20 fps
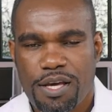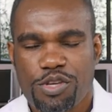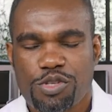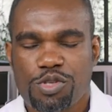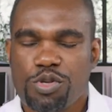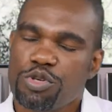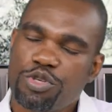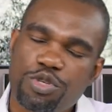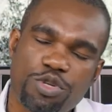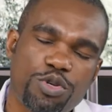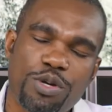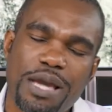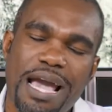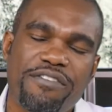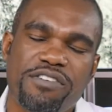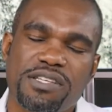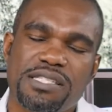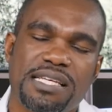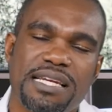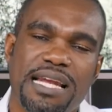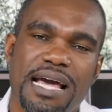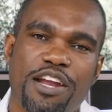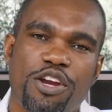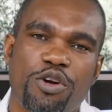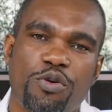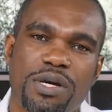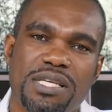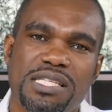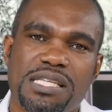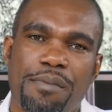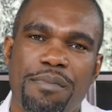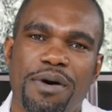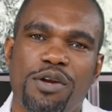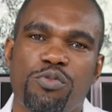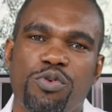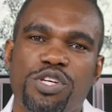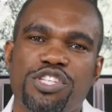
So should you have a scenario where someone